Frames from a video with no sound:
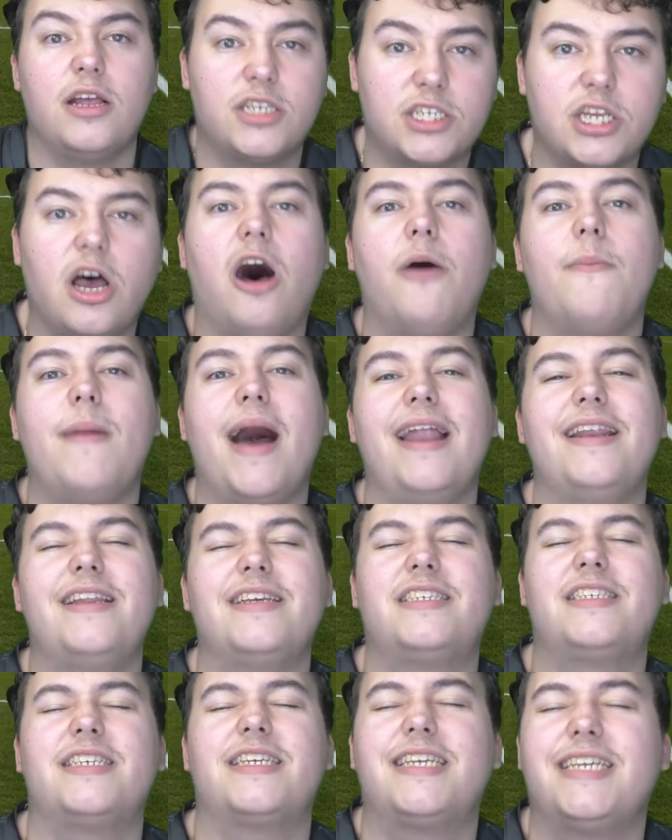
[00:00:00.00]
Tom
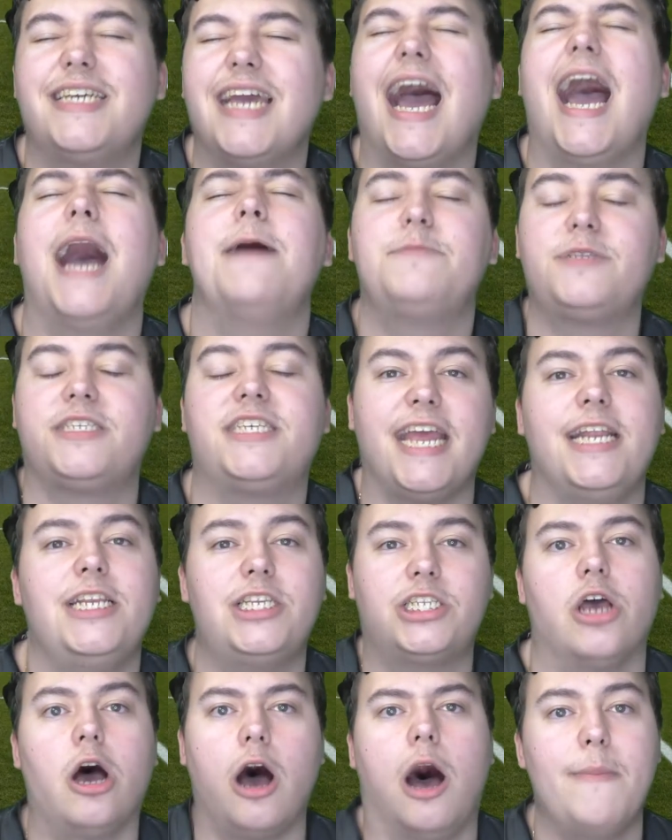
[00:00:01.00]
Anderson, Captain
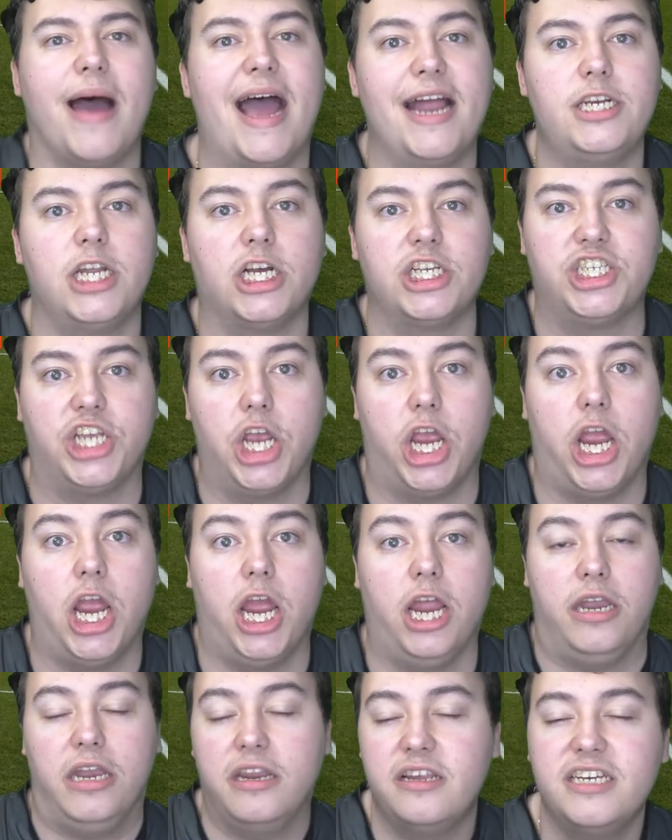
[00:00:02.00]
Tom
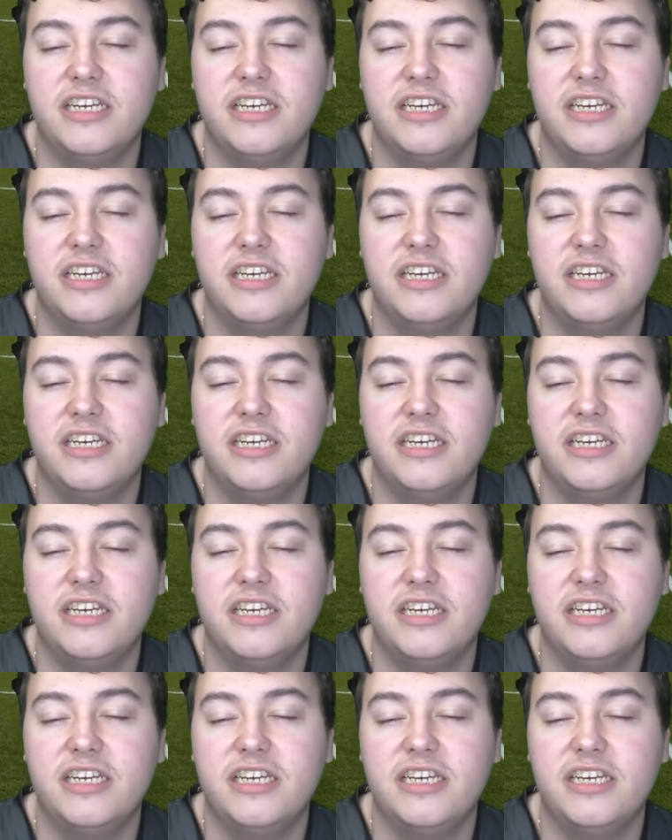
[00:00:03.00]
Anderson.